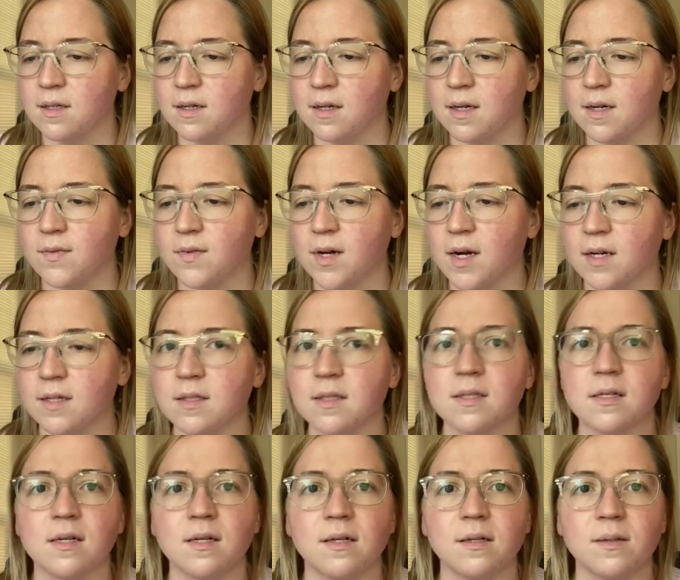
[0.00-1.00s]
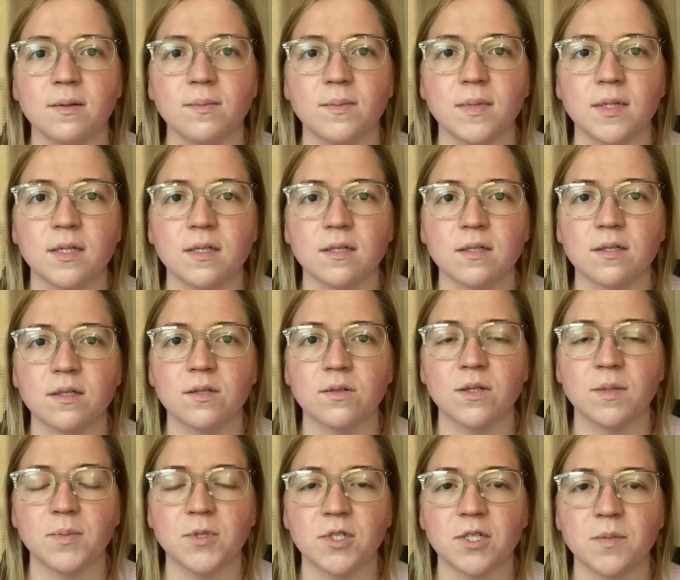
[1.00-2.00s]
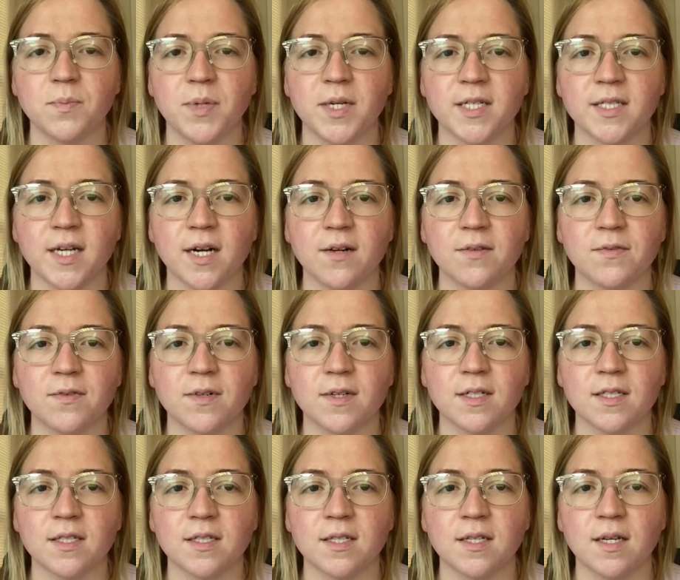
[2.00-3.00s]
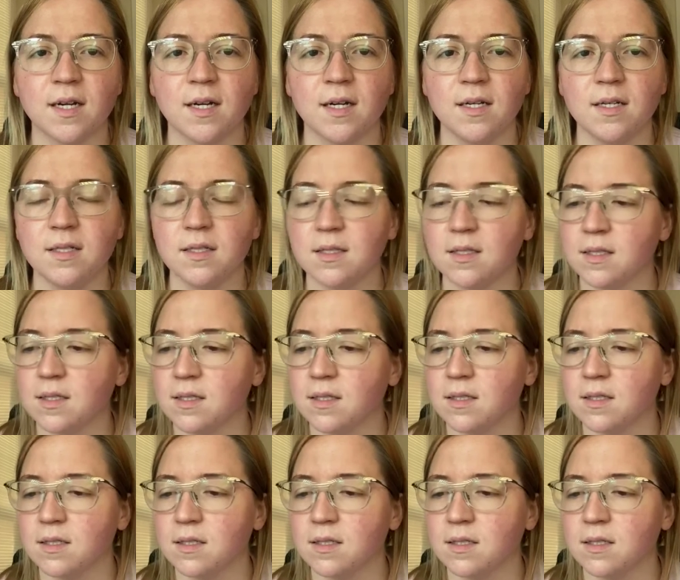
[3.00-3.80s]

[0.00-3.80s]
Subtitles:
I've got some scripture picked out for us tonight.